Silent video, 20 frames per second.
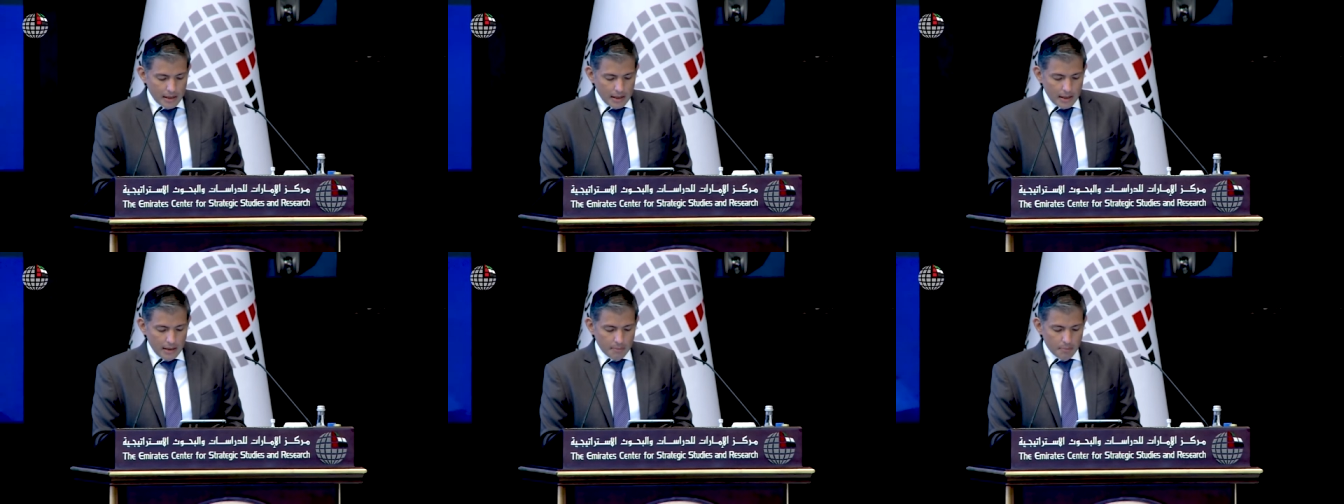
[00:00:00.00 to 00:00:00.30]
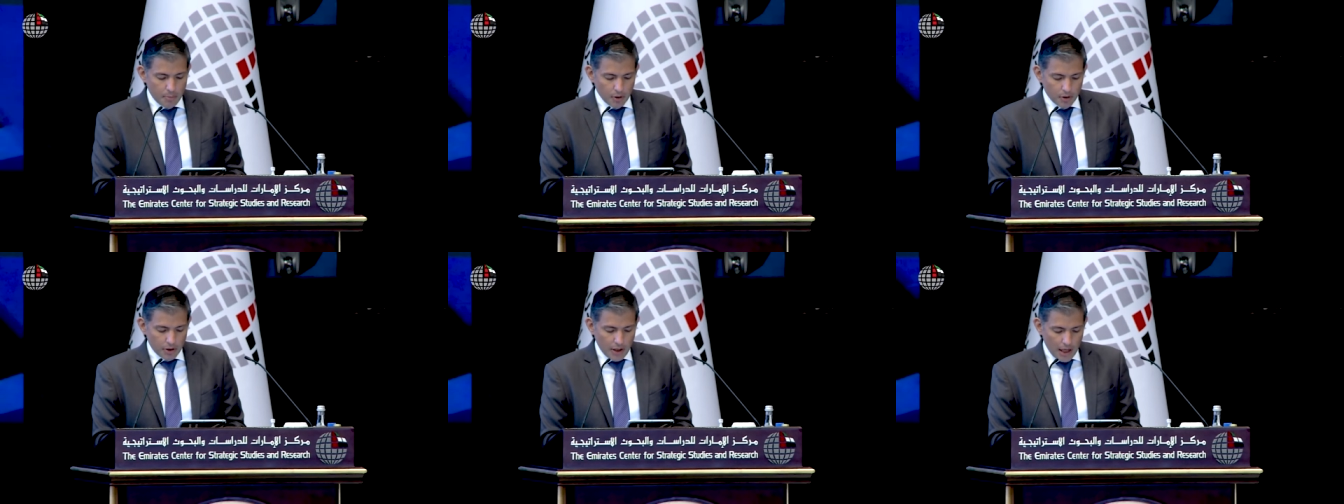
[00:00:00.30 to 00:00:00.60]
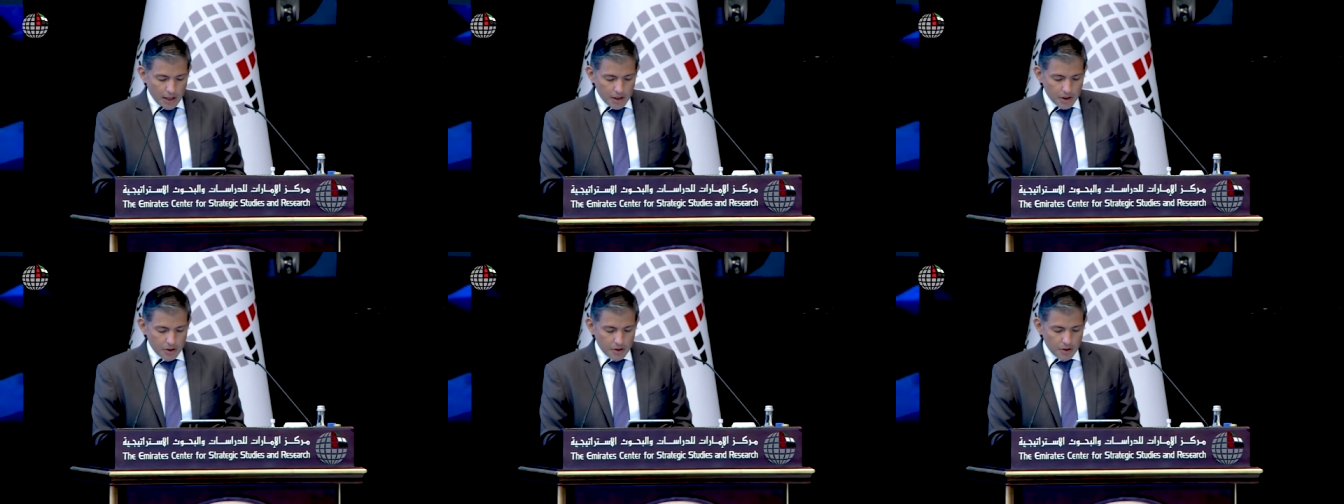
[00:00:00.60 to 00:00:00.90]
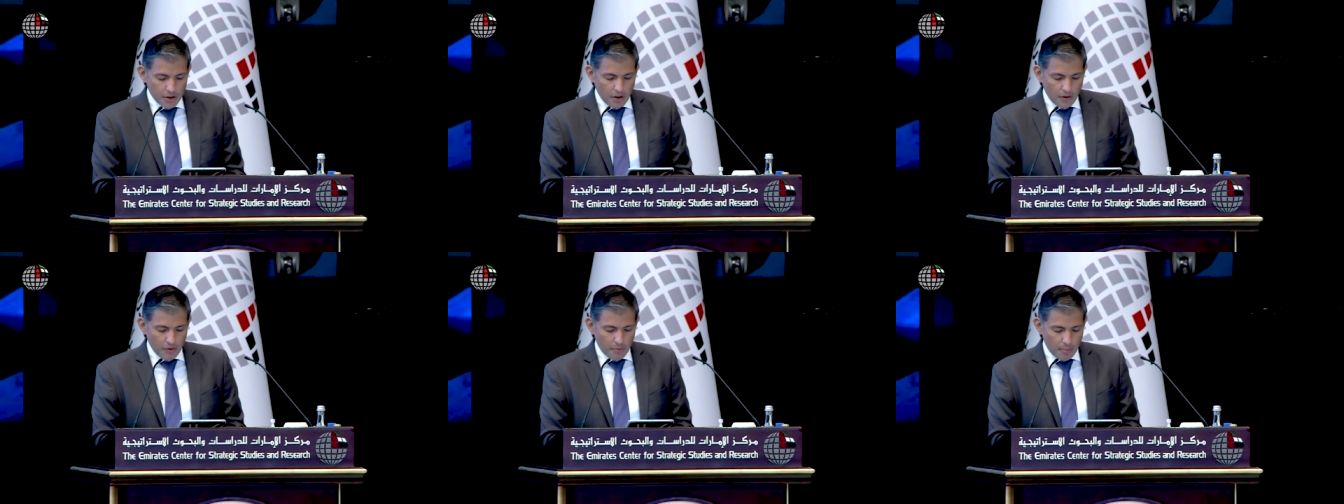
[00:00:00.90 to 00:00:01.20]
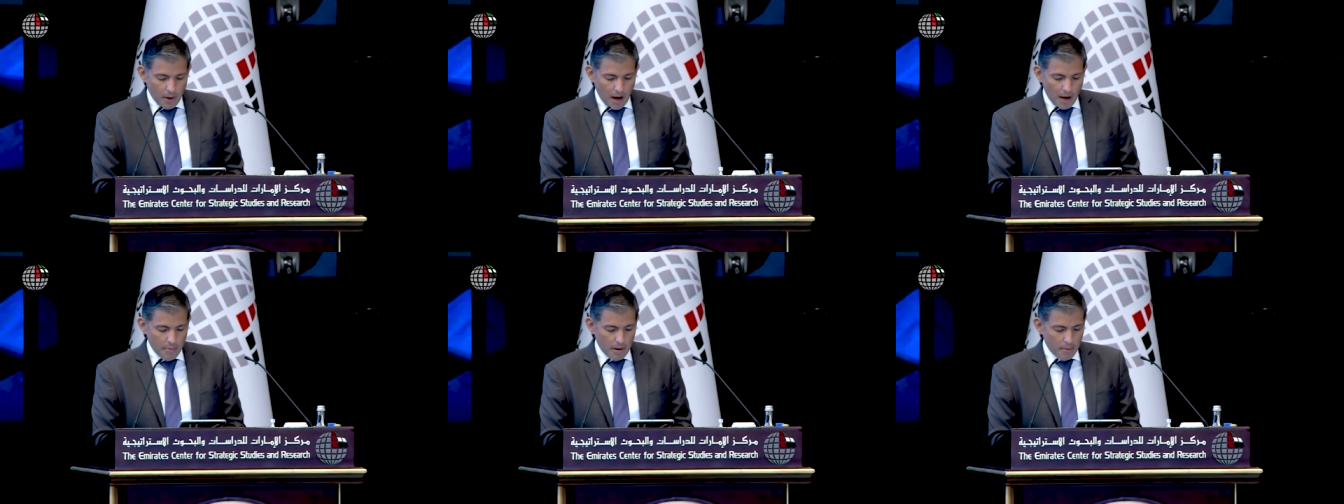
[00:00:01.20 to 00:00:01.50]
in protection of
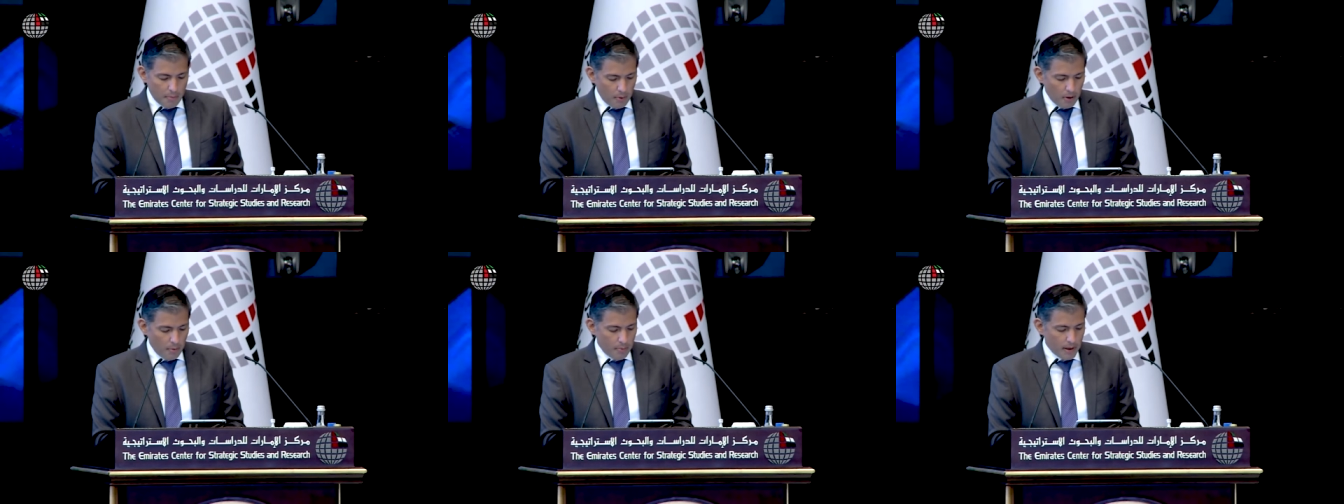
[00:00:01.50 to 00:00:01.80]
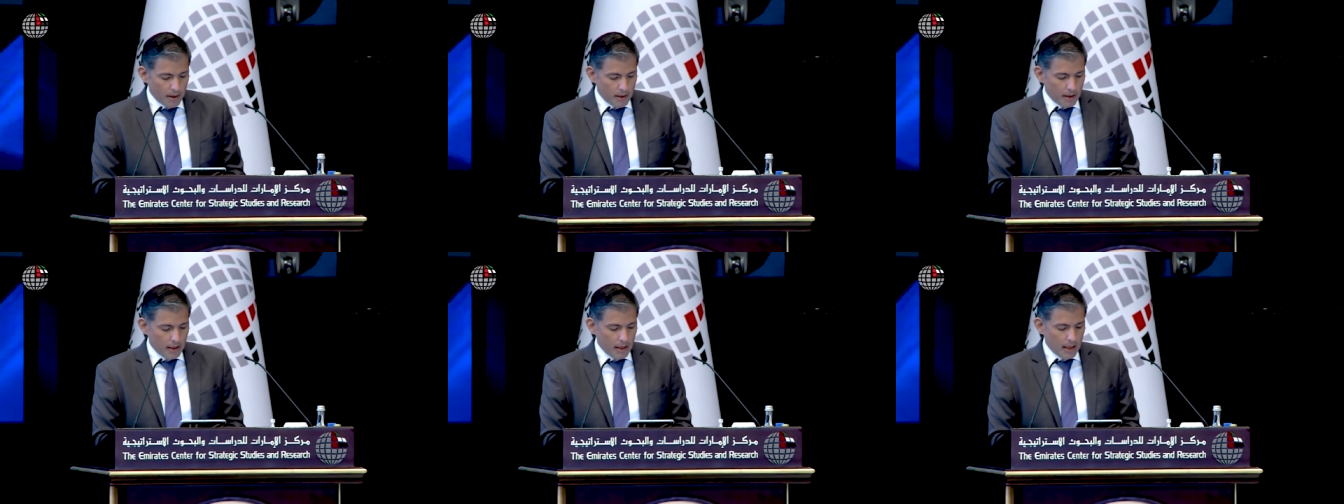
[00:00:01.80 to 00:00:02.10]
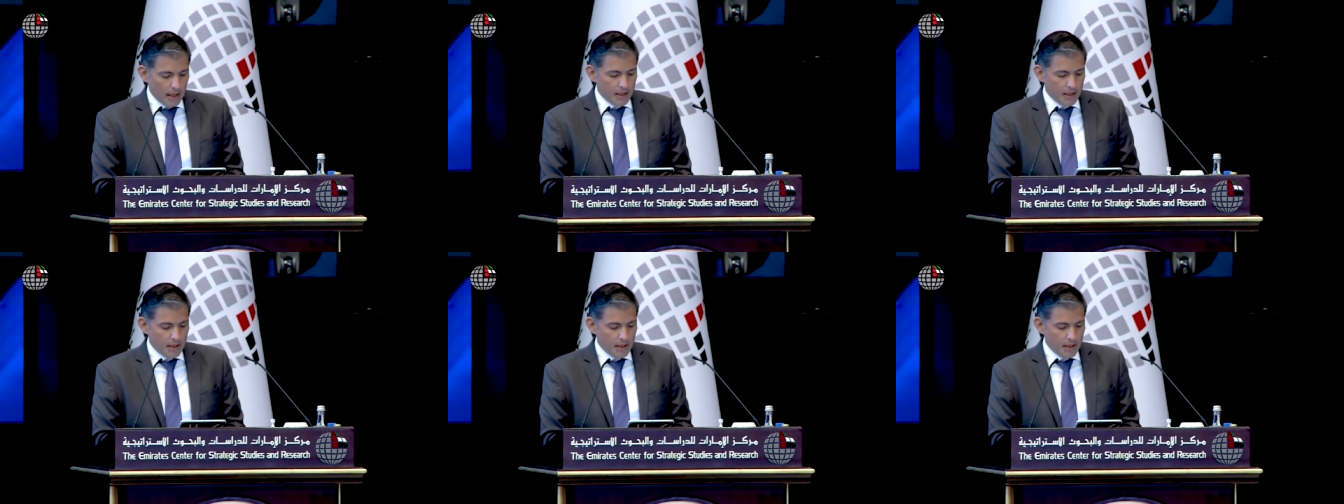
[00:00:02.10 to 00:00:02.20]
private property,